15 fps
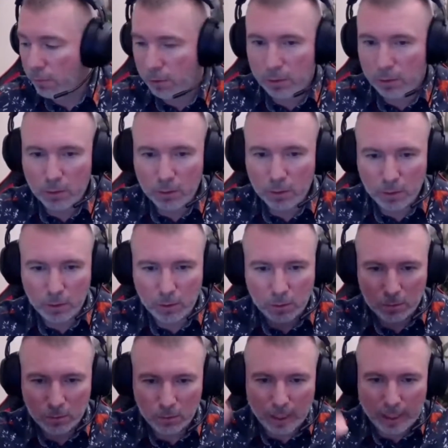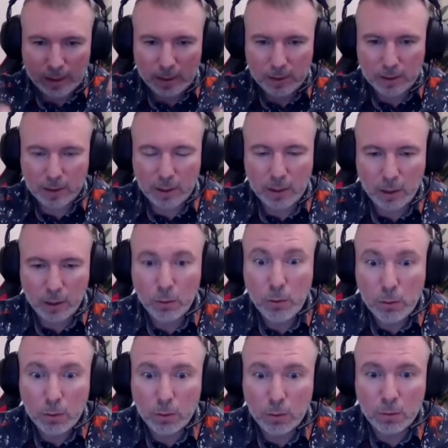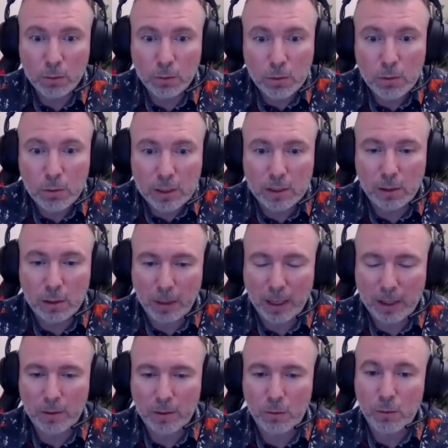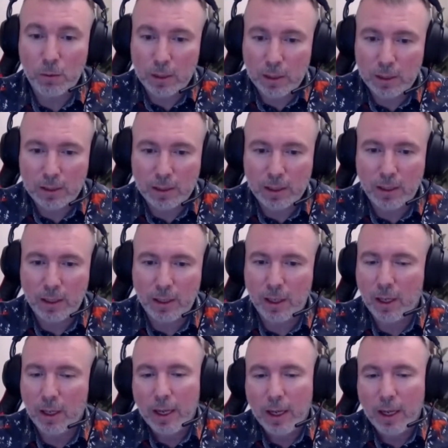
writings then there who is the bug, who it is then there,